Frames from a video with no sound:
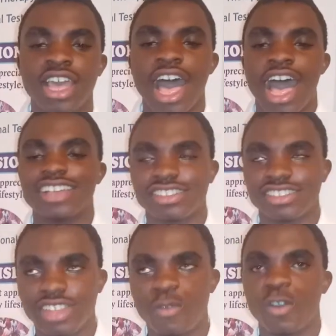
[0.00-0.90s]
has the
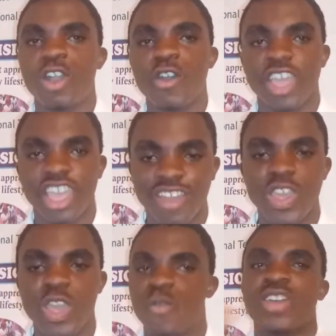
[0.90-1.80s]
following
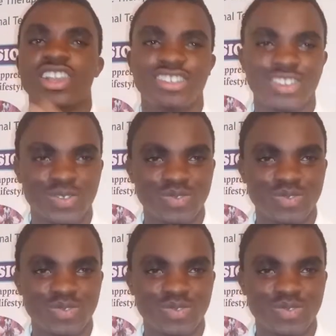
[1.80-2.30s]
effects.